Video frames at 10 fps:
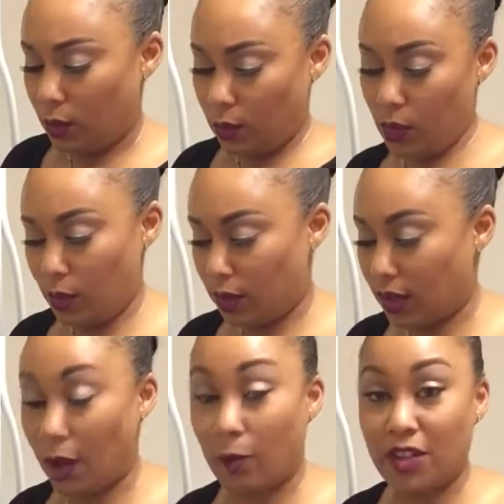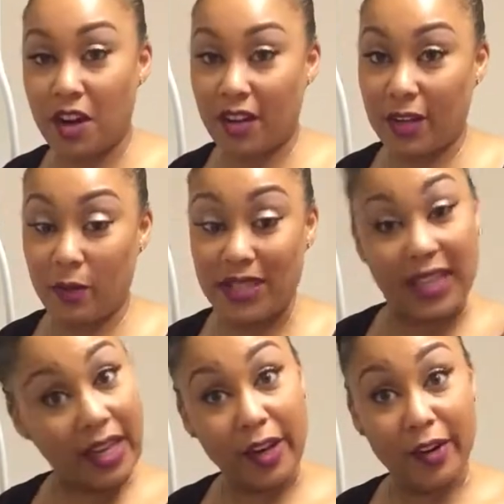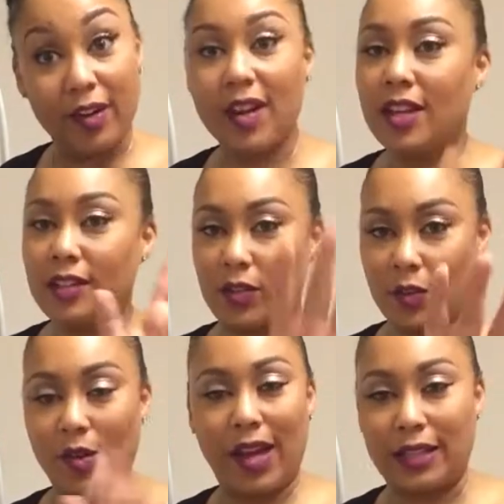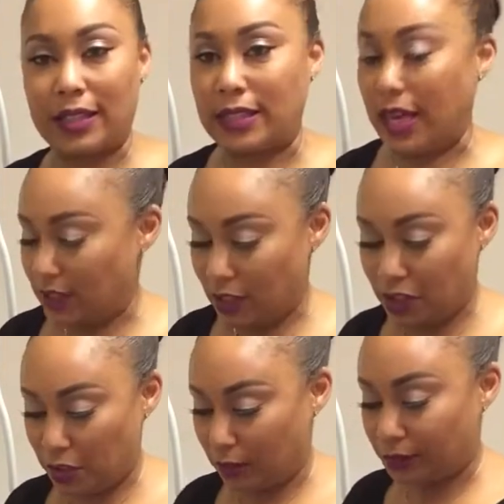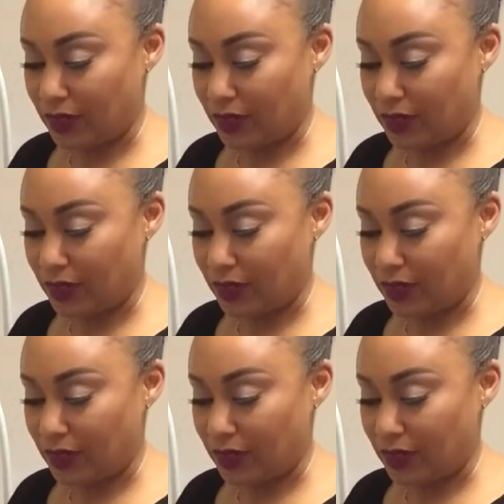Woo! I wish y'all was here so that you guys can taste it too.